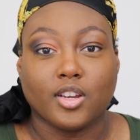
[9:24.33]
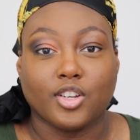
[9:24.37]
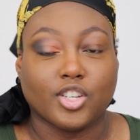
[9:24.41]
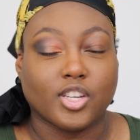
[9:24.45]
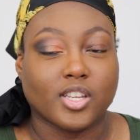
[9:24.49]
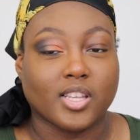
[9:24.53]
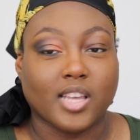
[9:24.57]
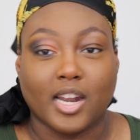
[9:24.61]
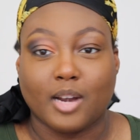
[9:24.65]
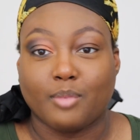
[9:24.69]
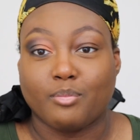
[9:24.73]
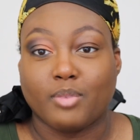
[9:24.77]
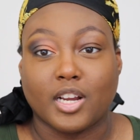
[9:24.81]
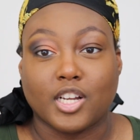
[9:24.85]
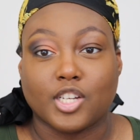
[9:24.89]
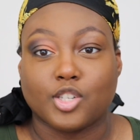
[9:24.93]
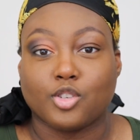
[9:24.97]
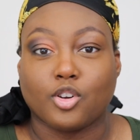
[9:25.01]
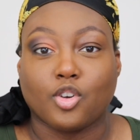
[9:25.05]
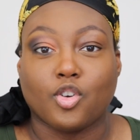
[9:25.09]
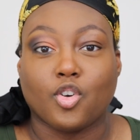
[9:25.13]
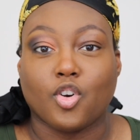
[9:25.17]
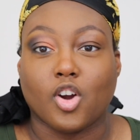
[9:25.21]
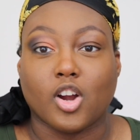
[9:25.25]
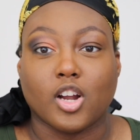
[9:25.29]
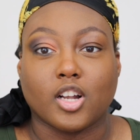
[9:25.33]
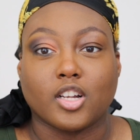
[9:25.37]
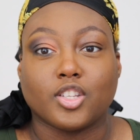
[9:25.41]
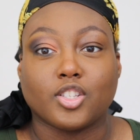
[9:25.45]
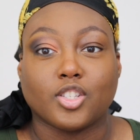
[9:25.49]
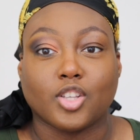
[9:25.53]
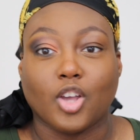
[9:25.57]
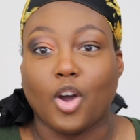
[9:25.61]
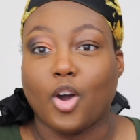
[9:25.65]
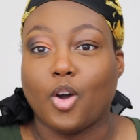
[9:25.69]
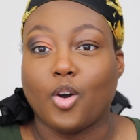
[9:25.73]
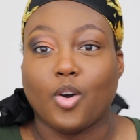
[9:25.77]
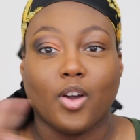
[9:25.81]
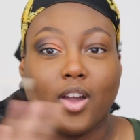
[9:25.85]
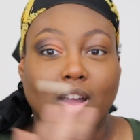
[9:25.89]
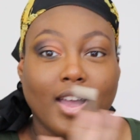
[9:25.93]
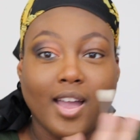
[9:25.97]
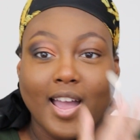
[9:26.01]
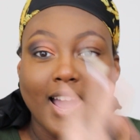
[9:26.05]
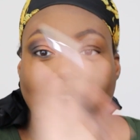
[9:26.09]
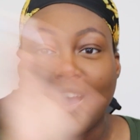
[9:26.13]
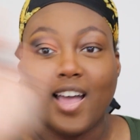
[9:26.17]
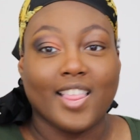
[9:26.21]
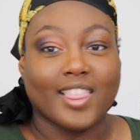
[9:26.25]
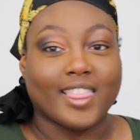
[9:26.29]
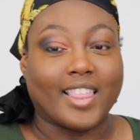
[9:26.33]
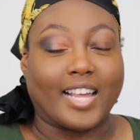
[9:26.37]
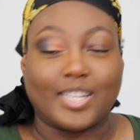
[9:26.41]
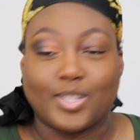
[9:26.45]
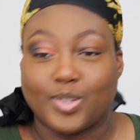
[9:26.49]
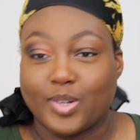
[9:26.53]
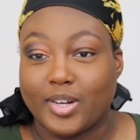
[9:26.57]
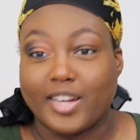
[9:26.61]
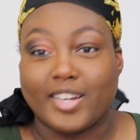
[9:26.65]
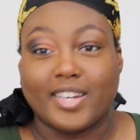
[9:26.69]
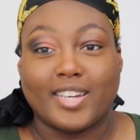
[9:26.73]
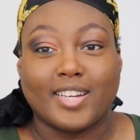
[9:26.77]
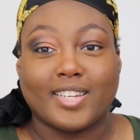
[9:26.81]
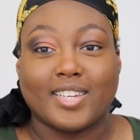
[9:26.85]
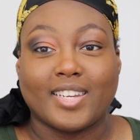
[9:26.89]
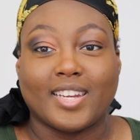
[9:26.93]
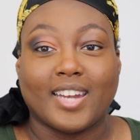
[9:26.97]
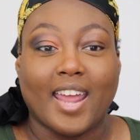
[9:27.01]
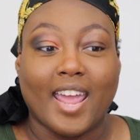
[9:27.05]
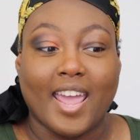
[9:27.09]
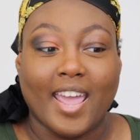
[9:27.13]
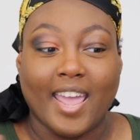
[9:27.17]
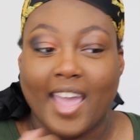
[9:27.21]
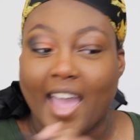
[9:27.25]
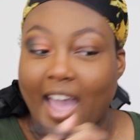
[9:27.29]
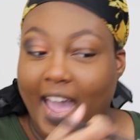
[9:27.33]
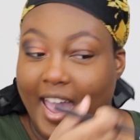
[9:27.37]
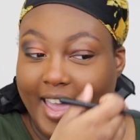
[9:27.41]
You just gotta press record. So that's what I did today.